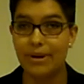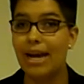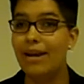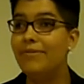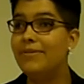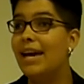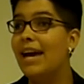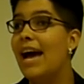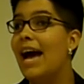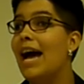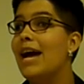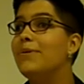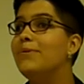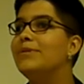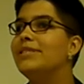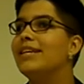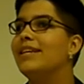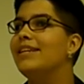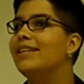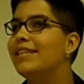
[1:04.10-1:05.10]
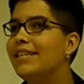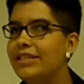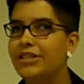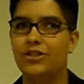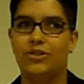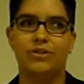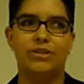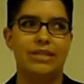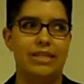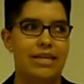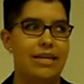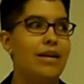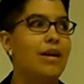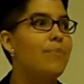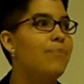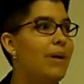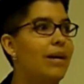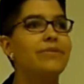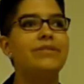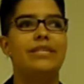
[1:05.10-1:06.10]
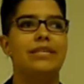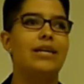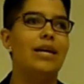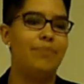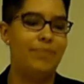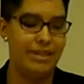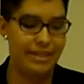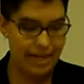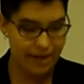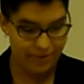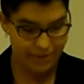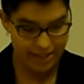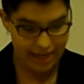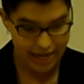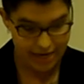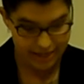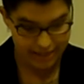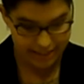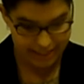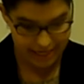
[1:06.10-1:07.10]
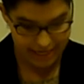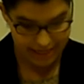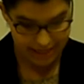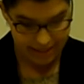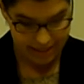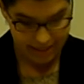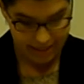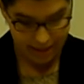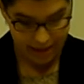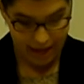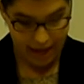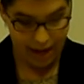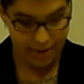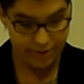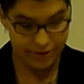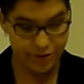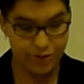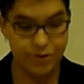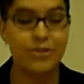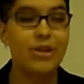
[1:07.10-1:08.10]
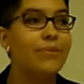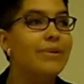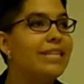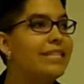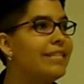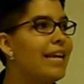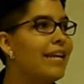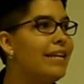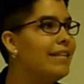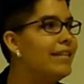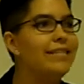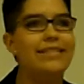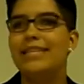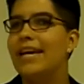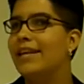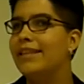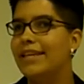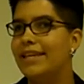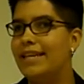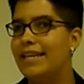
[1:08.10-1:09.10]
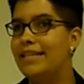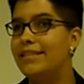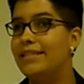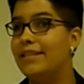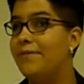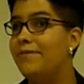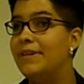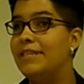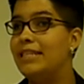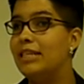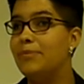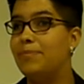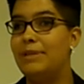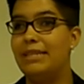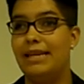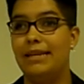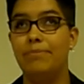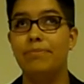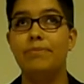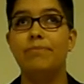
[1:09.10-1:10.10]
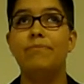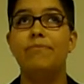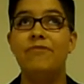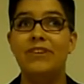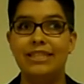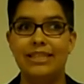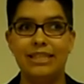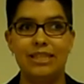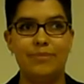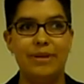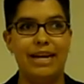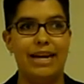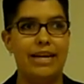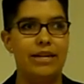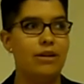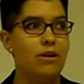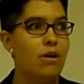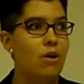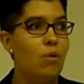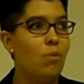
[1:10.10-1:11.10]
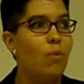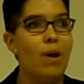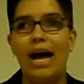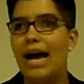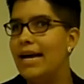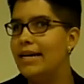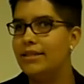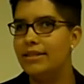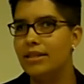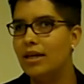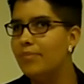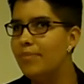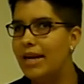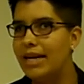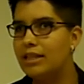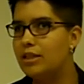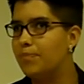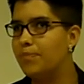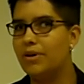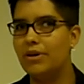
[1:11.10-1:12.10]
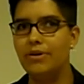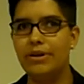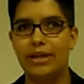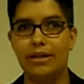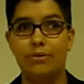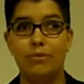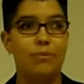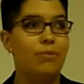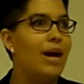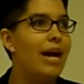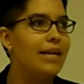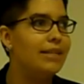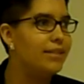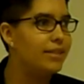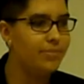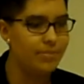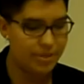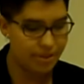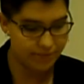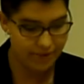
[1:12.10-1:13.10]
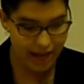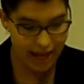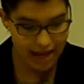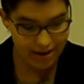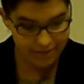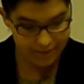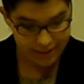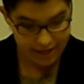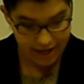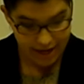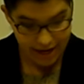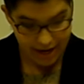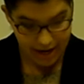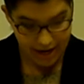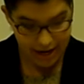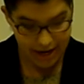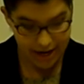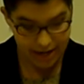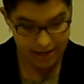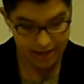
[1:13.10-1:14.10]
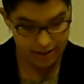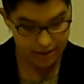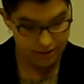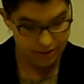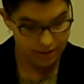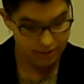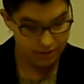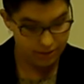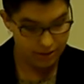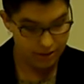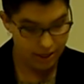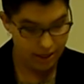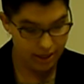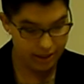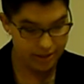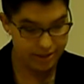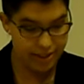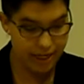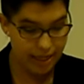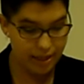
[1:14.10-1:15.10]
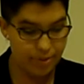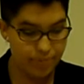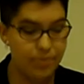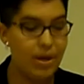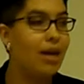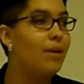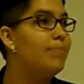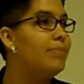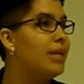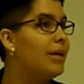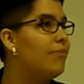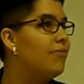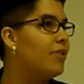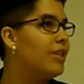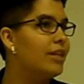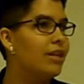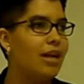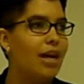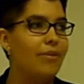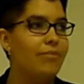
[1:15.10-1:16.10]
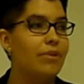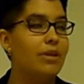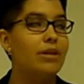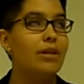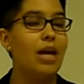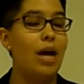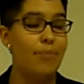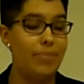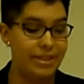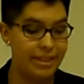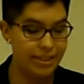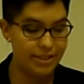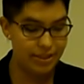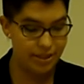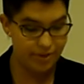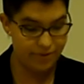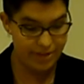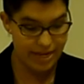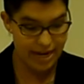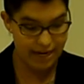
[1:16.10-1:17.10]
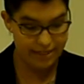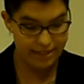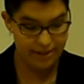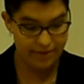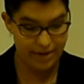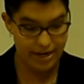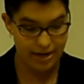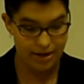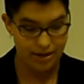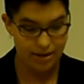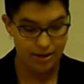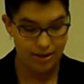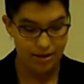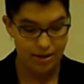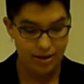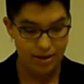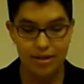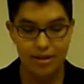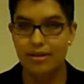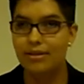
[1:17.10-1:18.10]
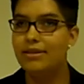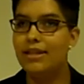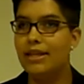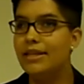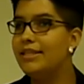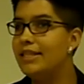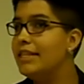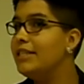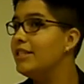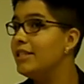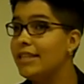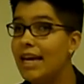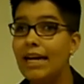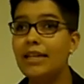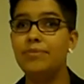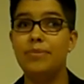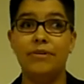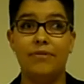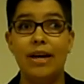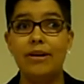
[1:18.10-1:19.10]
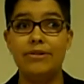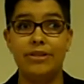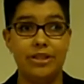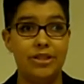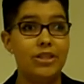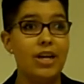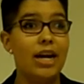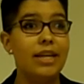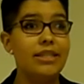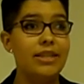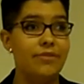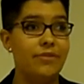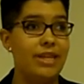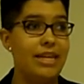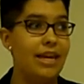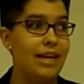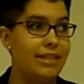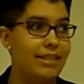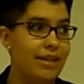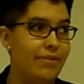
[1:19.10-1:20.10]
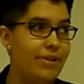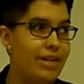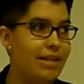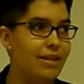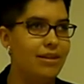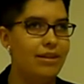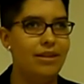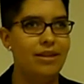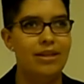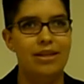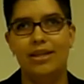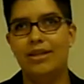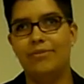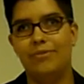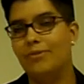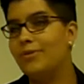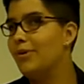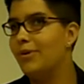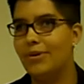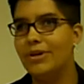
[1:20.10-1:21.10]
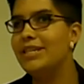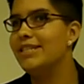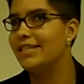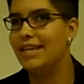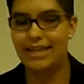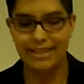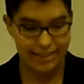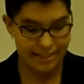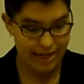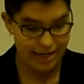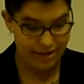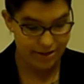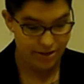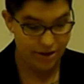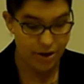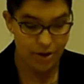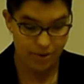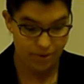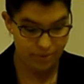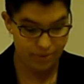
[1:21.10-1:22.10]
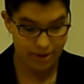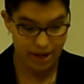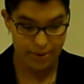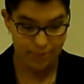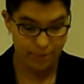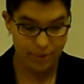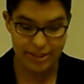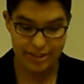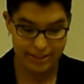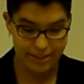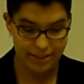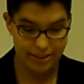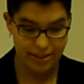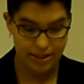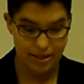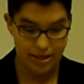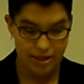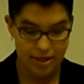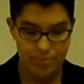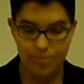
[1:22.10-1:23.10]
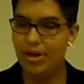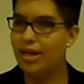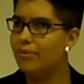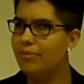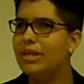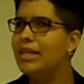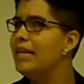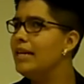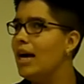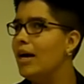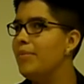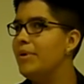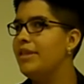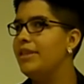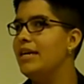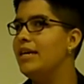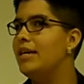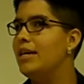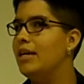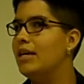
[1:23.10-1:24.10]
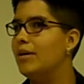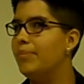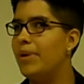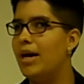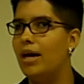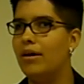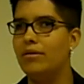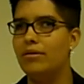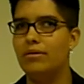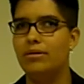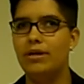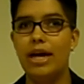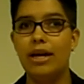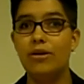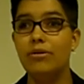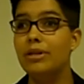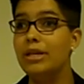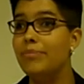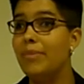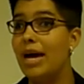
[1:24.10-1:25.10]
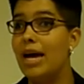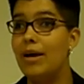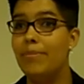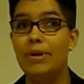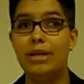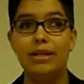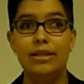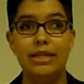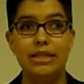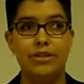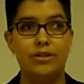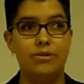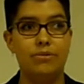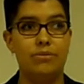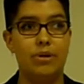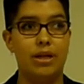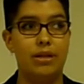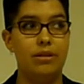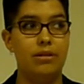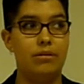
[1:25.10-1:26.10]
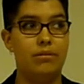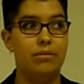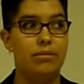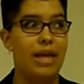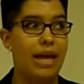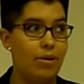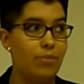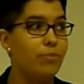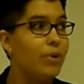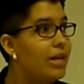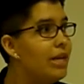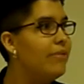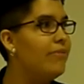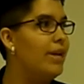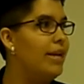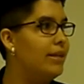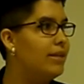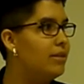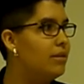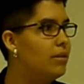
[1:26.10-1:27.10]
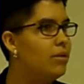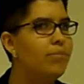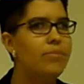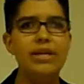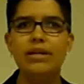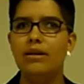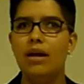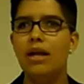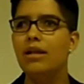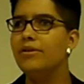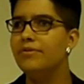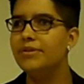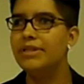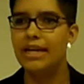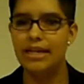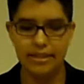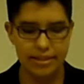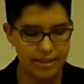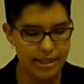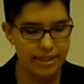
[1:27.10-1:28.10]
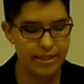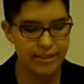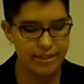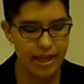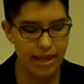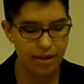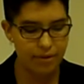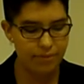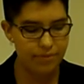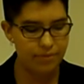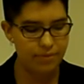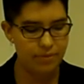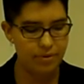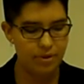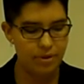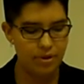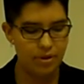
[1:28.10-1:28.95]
arrived, I was literally bouncing up and down with energy. I was so excited to tell the kids the physics behind why some eggs broke and why some survived, and to get them pumped up for the competition of the activity. The teachers asked me if I was in charge of the activity. Of course, I said no, I wasn't. But it really got me thinking about not only my ability to run that one event, but all of Science Day itself.